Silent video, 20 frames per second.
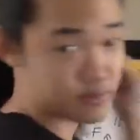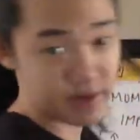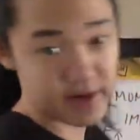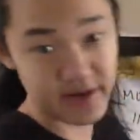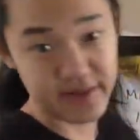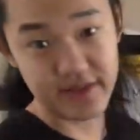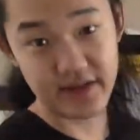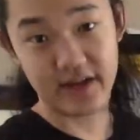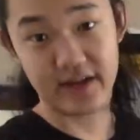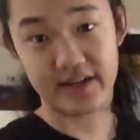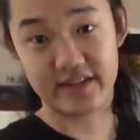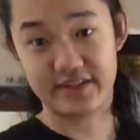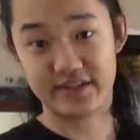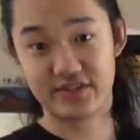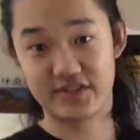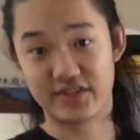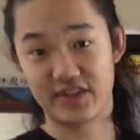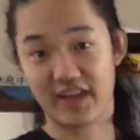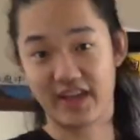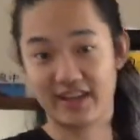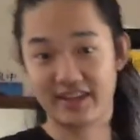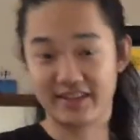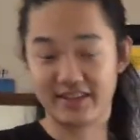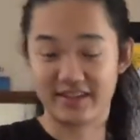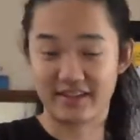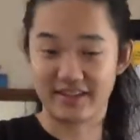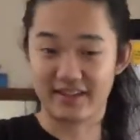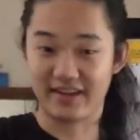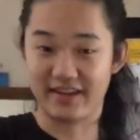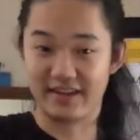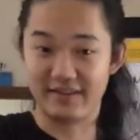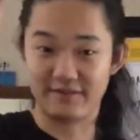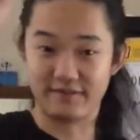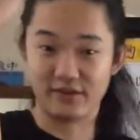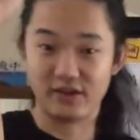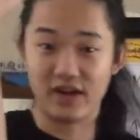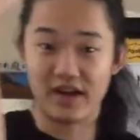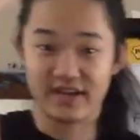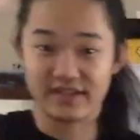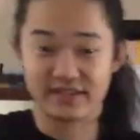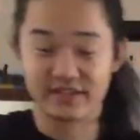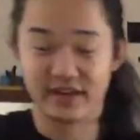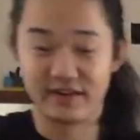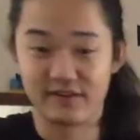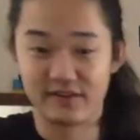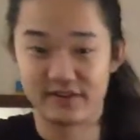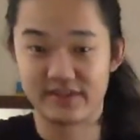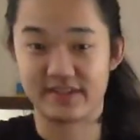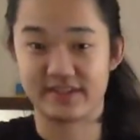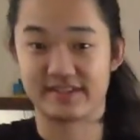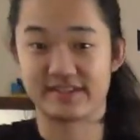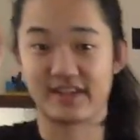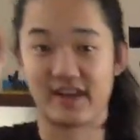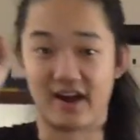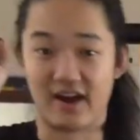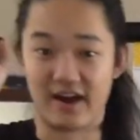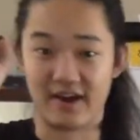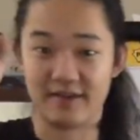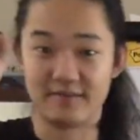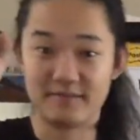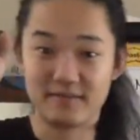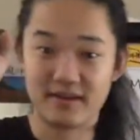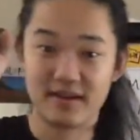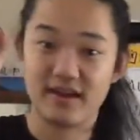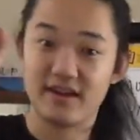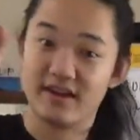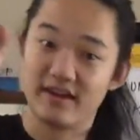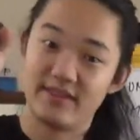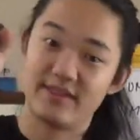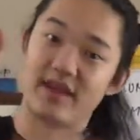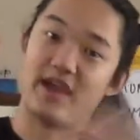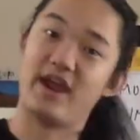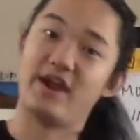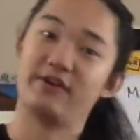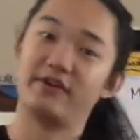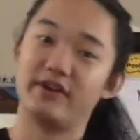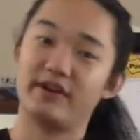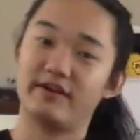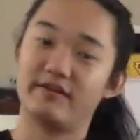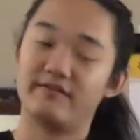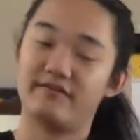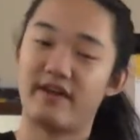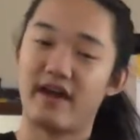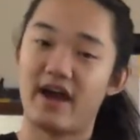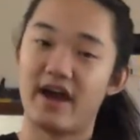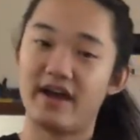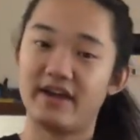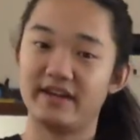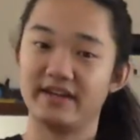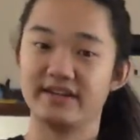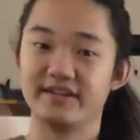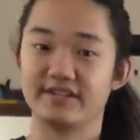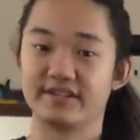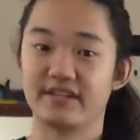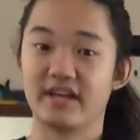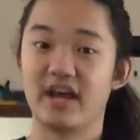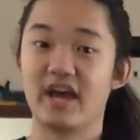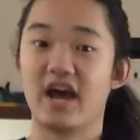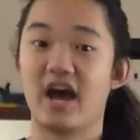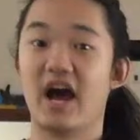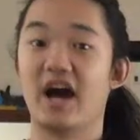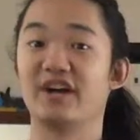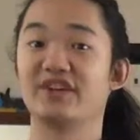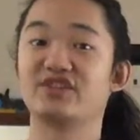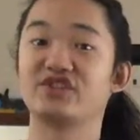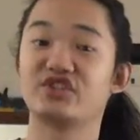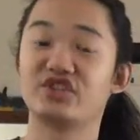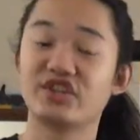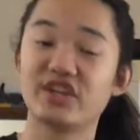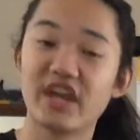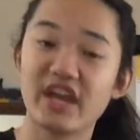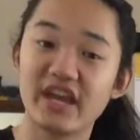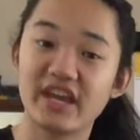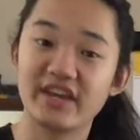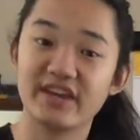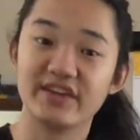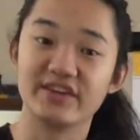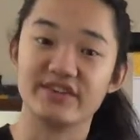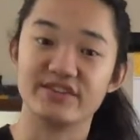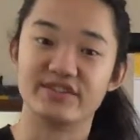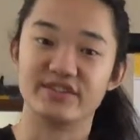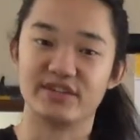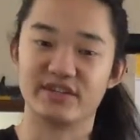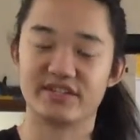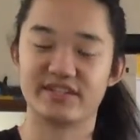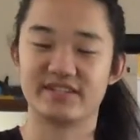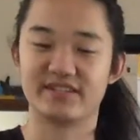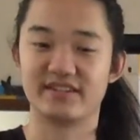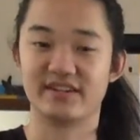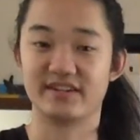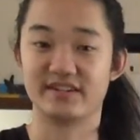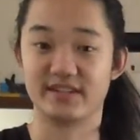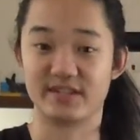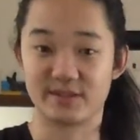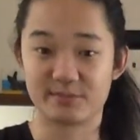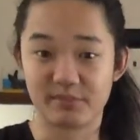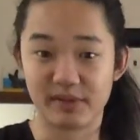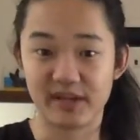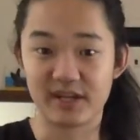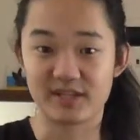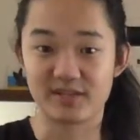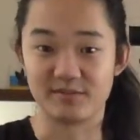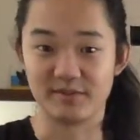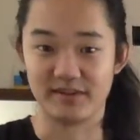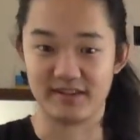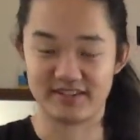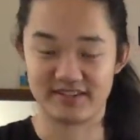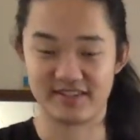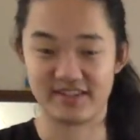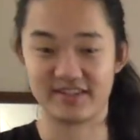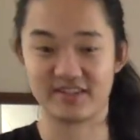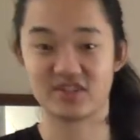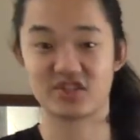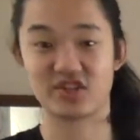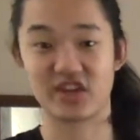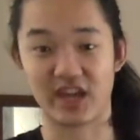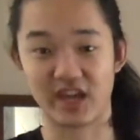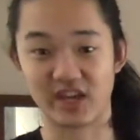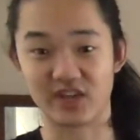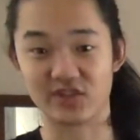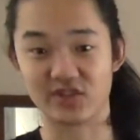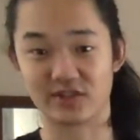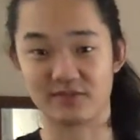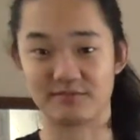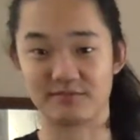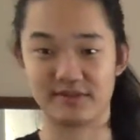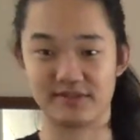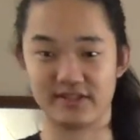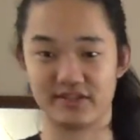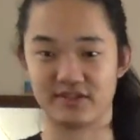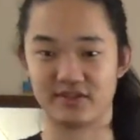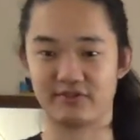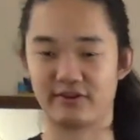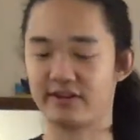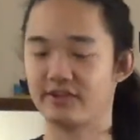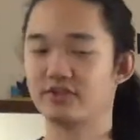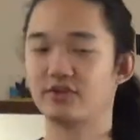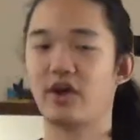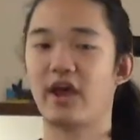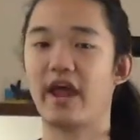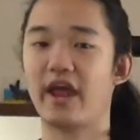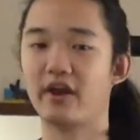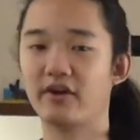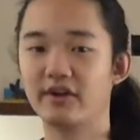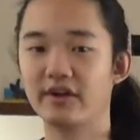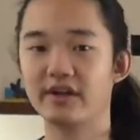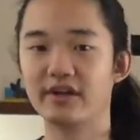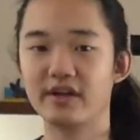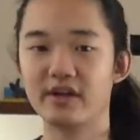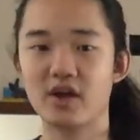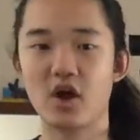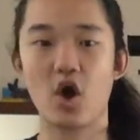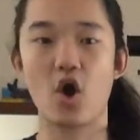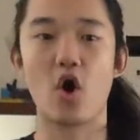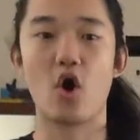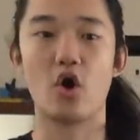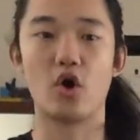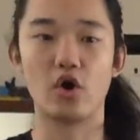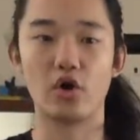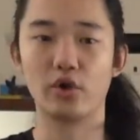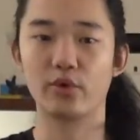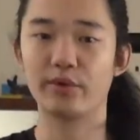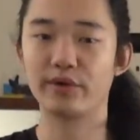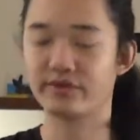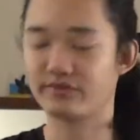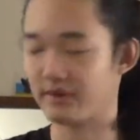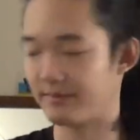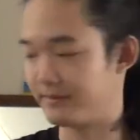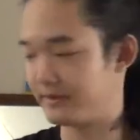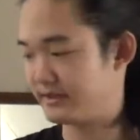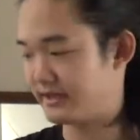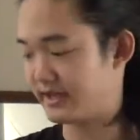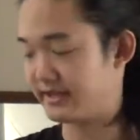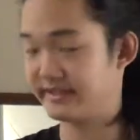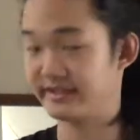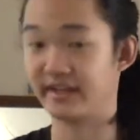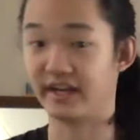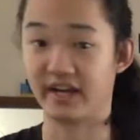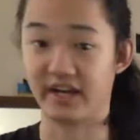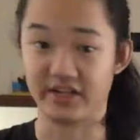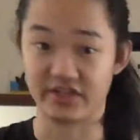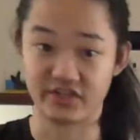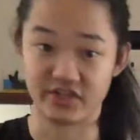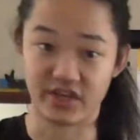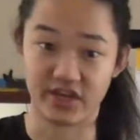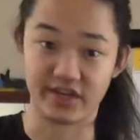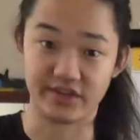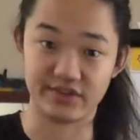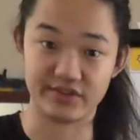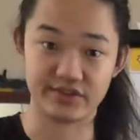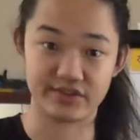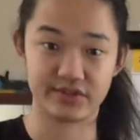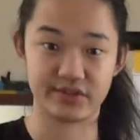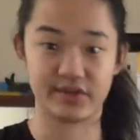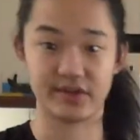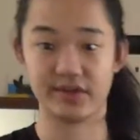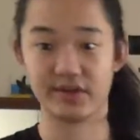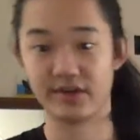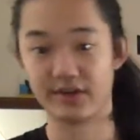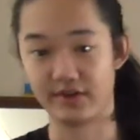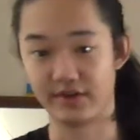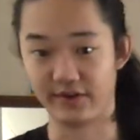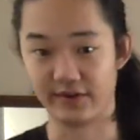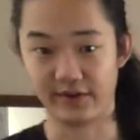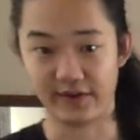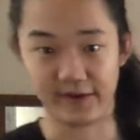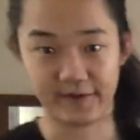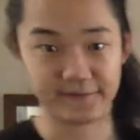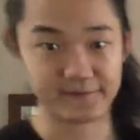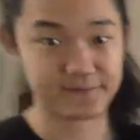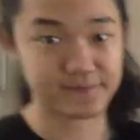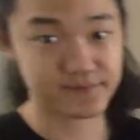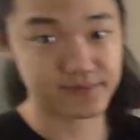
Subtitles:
why the velocity versus time, the area of that is a change. It's the displacement. It's the change in position, right? So area always represents a change, okay?